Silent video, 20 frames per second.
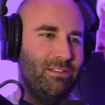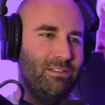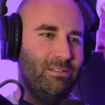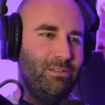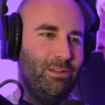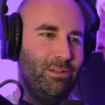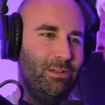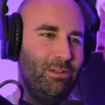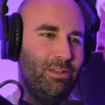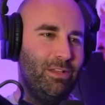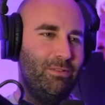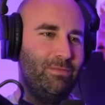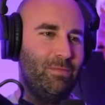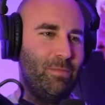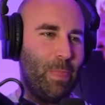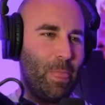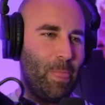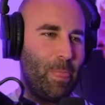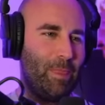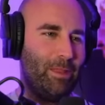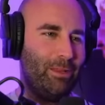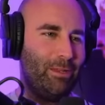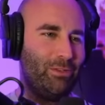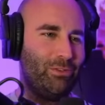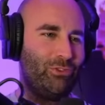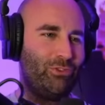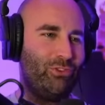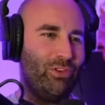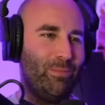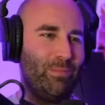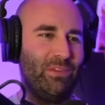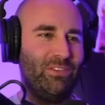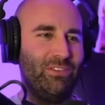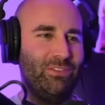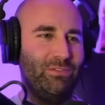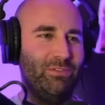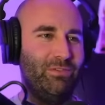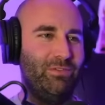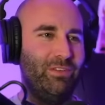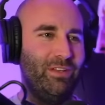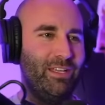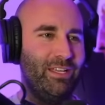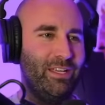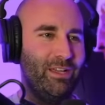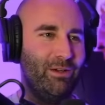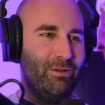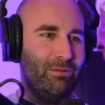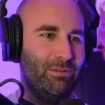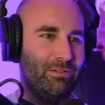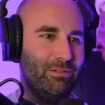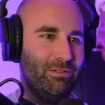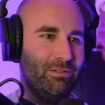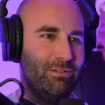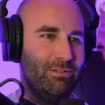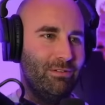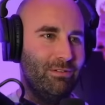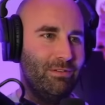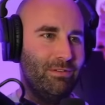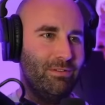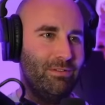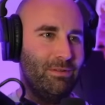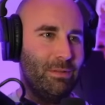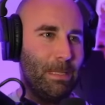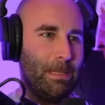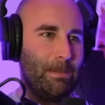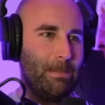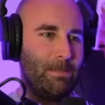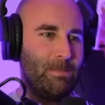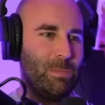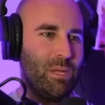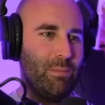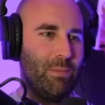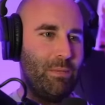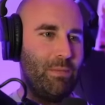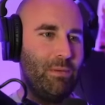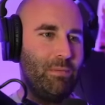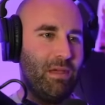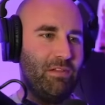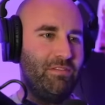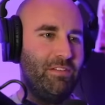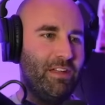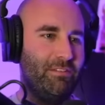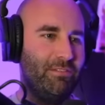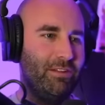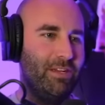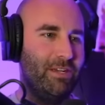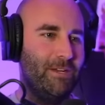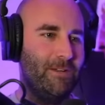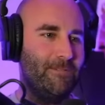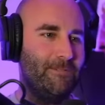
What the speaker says: Little snippets of a video. It might be my favorite.